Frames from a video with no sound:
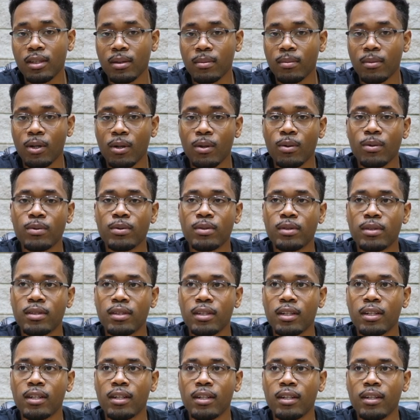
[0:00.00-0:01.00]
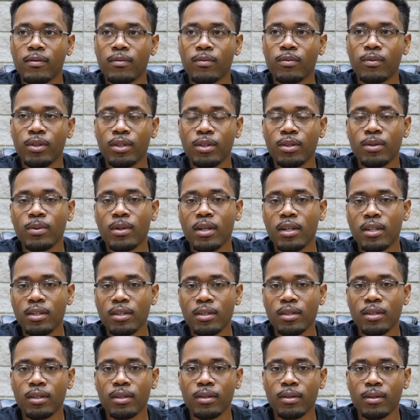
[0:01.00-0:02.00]
the most if we do
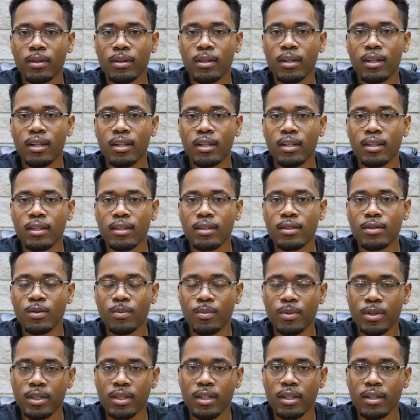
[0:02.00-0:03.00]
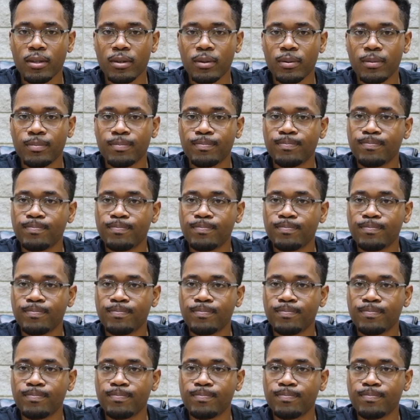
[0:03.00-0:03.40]
enter a supercycle.